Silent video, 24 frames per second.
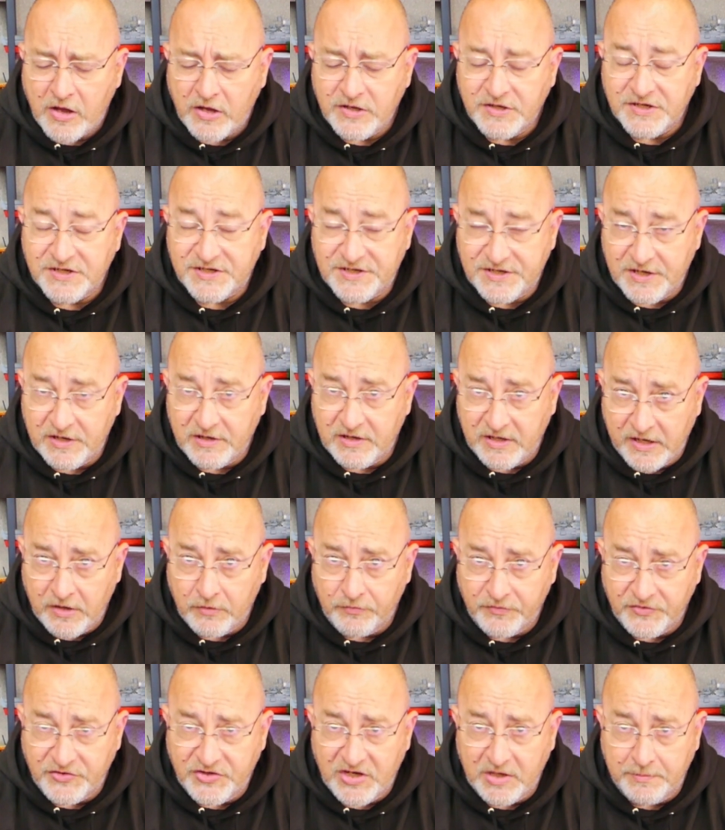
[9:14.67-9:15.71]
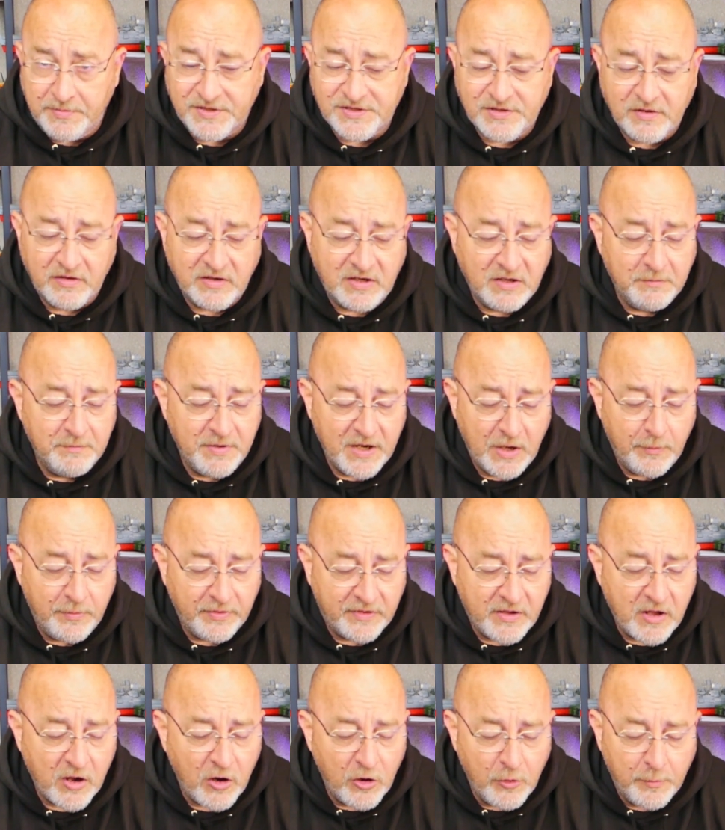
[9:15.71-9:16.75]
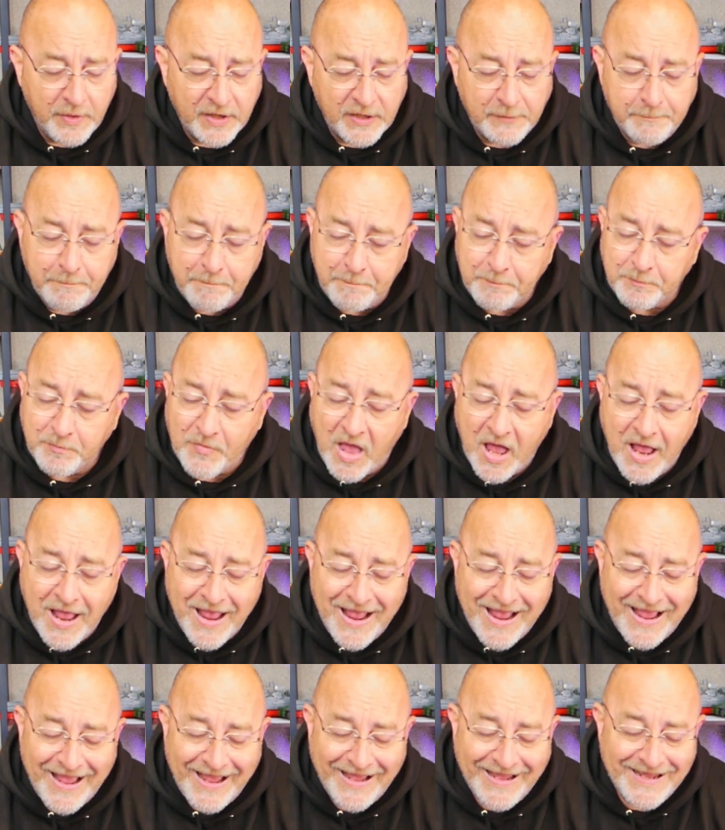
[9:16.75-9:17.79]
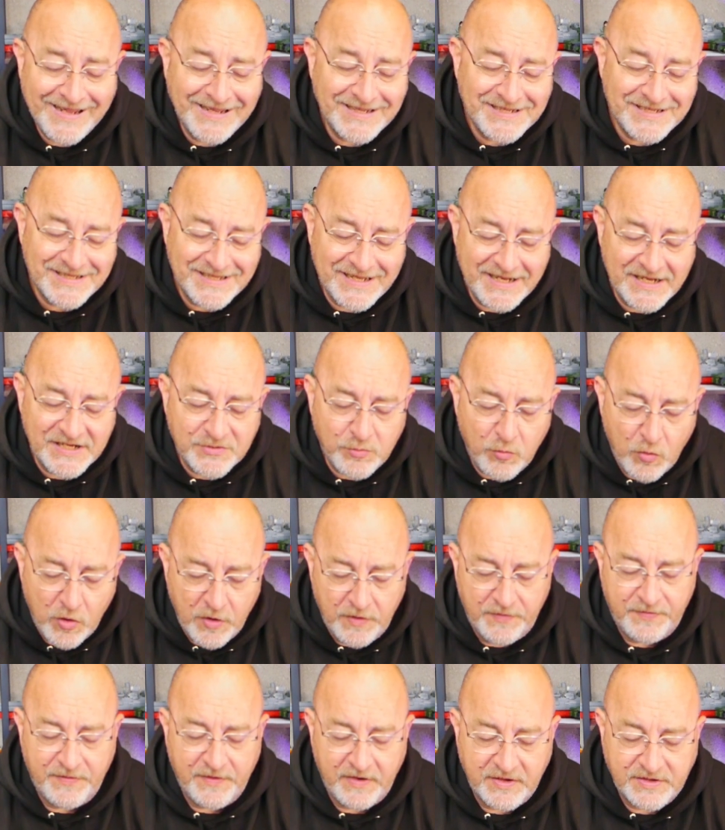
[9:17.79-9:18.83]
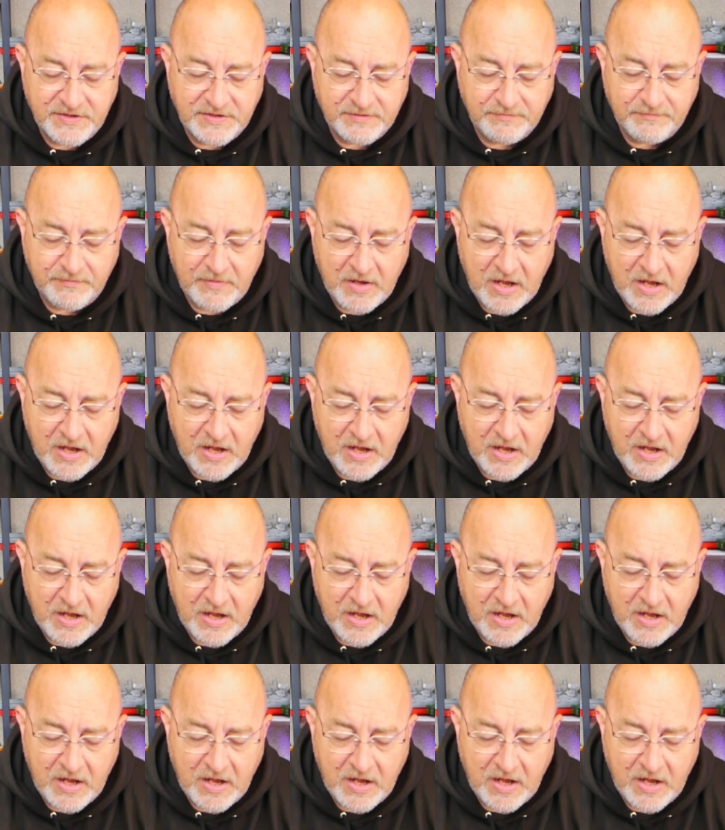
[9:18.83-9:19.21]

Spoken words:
Certainly on the cheaper side compared with Kobe. Is this worth it?